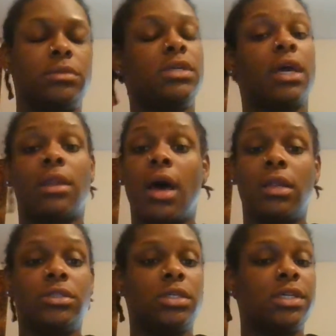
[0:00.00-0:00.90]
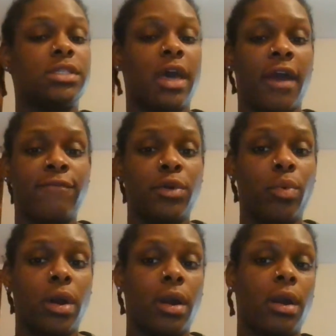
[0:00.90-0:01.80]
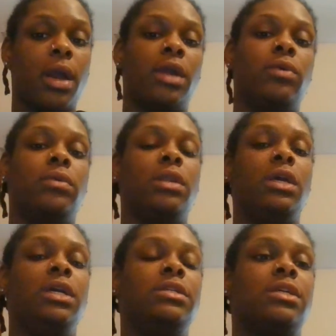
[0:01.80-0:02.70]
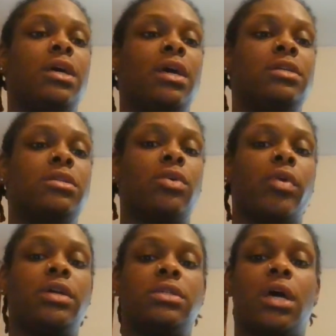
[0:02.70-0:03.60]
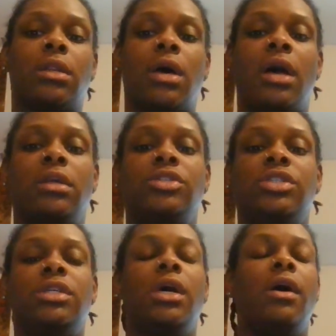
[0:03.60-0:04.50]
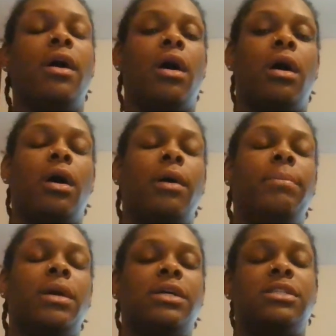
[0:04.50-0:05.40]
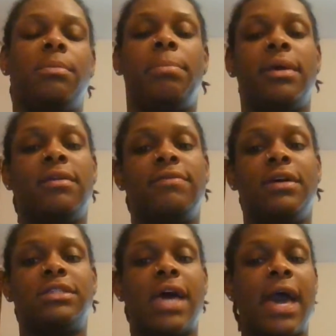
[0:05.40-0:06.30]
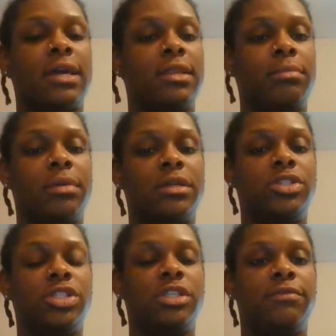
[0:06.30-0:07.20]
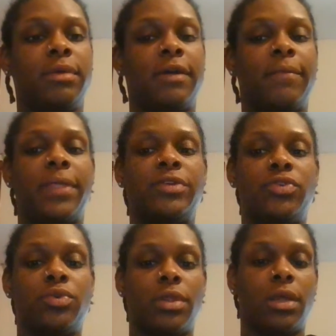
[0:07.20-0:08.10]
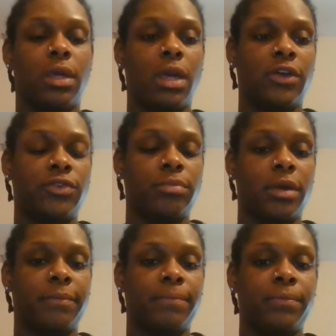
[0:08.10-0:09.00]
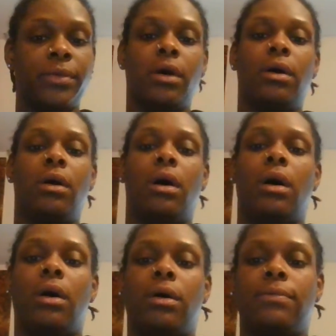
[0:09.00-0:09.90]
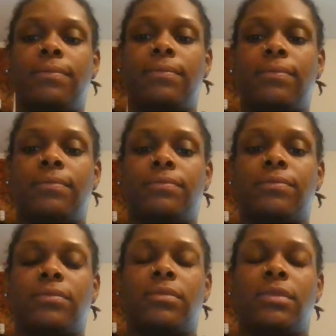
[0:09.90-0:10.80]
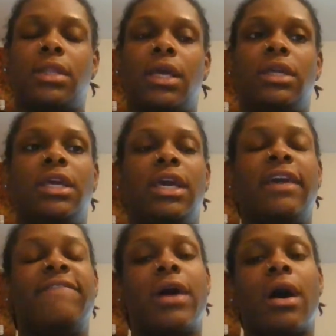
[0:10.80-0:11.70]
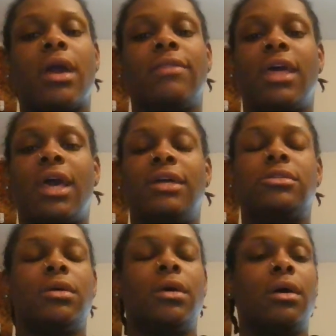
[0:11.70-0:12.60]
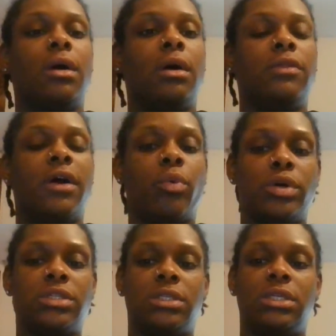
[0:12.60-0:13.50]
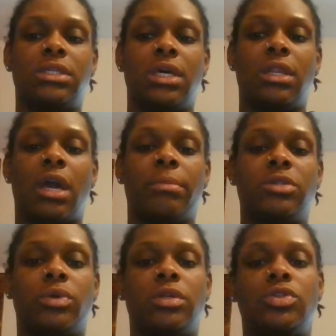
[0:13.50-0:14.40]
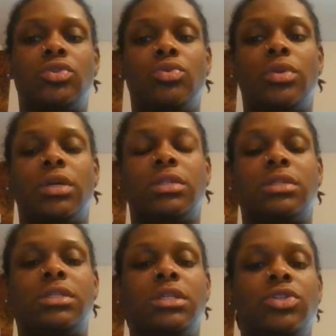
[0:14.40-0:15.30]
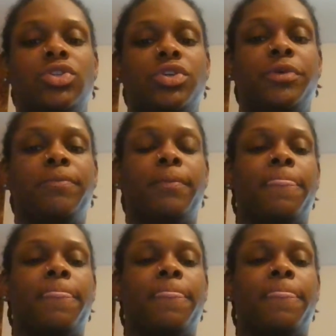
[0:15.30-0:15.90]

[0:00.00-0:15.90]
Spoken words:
Technology is everywhere, and you need to integrate technology because it benefits academic achievement and student engagement. Um, he did find that there was a disconnect between student and teacher